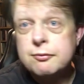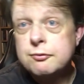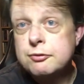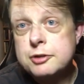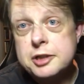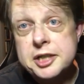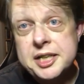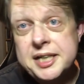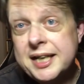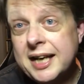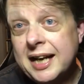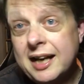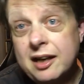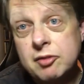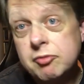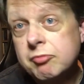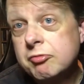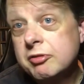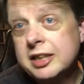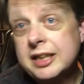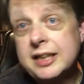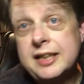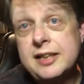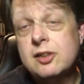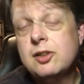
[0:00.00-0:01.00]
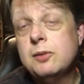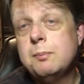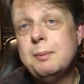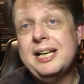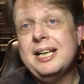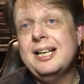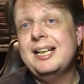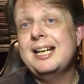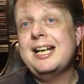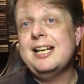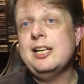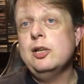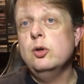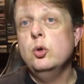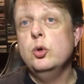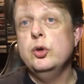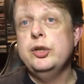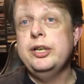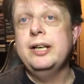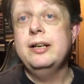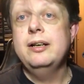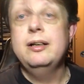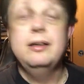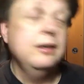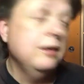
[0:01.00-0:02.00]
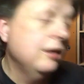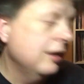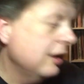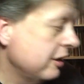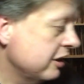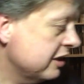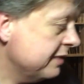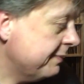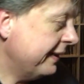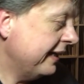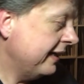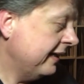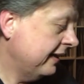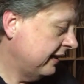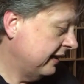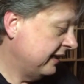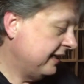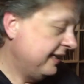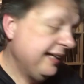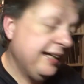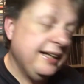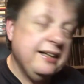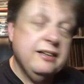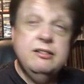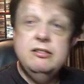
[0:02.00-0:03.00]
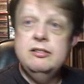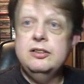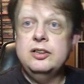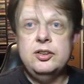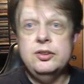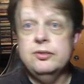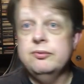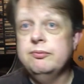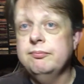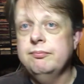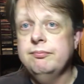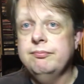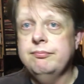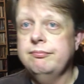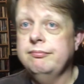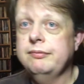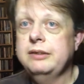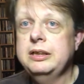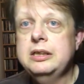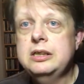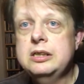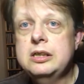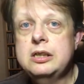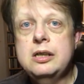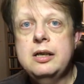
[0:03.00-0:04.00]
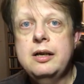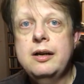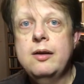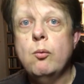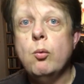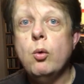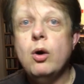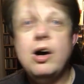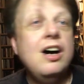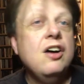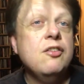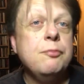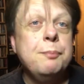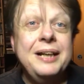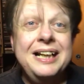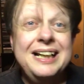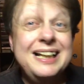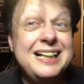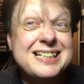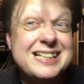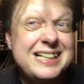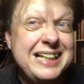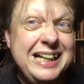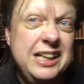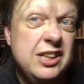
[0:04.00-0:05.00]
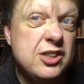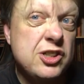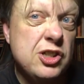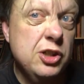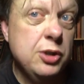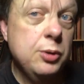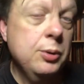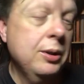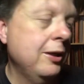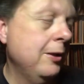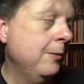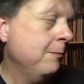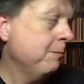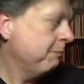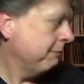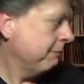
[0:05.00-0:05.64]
from three down really could be in any order, depending on what I've been listening to.